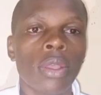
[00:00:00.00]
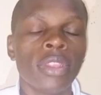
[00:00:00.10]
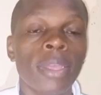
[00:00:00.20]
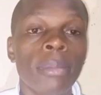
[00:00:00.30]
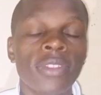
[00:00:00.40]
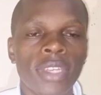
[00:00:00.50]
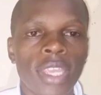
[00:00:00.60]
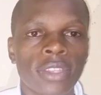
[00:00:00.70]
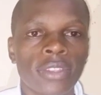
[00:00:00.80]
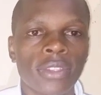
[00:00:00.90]
the
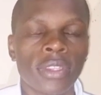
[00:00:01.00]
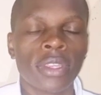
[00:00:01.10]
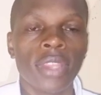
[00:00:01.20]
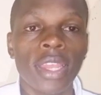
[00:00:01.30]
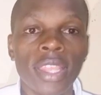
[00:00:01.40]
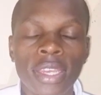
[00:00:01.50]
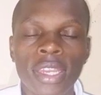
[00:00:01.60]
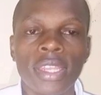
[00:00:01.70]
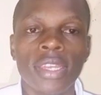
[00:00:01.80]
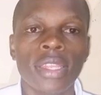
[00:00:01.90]
mistakes that they
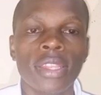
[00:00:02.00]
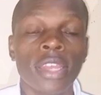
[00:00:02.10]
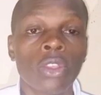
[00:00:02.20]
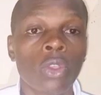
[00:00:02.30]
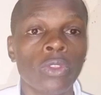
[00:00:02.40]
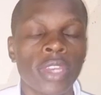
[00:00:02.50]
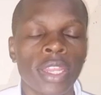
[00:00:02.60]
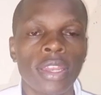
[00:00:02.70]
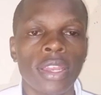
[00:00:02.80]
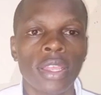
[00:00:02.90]
did that
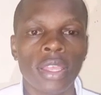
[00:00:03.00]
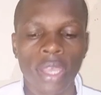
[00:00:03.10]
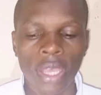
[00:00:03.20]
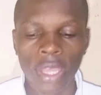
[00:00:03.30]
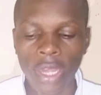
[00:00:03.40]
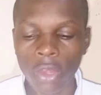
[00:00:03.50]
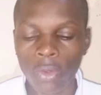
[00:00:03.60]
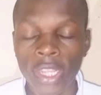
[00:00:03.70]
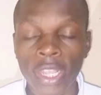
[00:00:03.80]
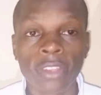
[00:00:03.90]
costed
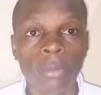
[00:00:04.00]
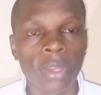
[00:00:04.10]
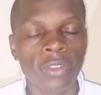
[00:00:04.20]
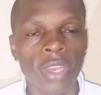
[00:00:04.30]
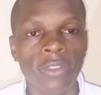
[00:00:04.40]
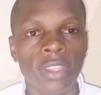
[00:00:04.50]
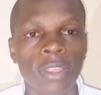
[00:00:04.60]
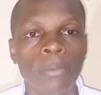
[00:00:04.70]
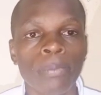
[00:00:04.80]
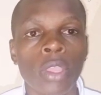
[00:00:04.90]
Raila Odinga's
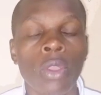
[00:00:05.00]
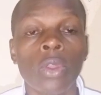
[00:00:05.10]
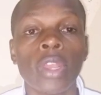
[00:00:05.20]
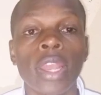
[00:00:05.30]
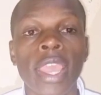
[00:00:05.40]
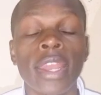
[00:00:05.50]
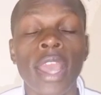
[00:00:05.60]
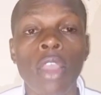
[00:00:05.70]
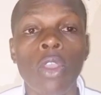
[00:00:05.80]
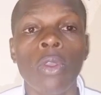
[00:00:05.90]
presidency, on and
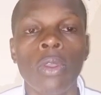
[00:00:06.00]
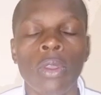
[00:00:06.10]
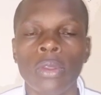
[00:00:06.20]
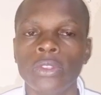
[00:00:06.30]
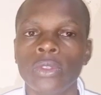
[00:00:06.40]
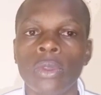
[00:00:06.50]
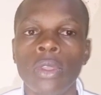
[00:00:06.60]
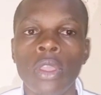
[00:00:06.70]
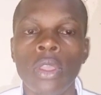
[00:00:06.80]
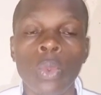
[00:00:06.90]
how
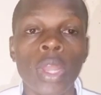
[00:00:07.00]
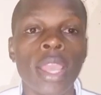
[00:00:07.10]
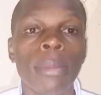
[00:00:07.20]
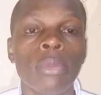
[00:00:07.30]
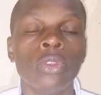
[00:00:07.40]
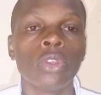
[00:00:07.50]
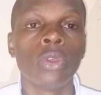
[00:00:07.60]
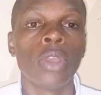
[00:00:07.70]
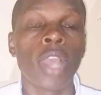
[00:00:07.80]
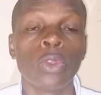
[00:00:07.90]
also William
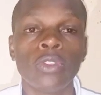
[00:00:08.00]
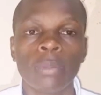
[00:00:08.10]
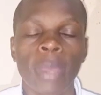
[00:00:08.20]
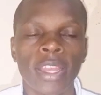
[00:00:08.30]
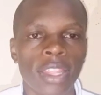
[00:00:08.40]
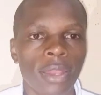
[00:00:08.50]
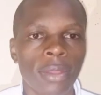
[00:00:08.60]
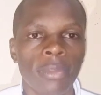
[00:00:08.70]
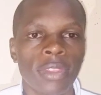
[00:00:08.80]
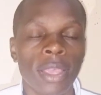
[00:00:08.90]
Ruto
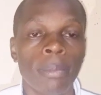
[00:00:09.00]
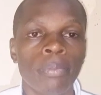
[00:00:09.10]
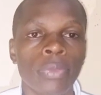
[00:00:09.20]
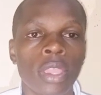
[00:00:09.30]
outsmarted them.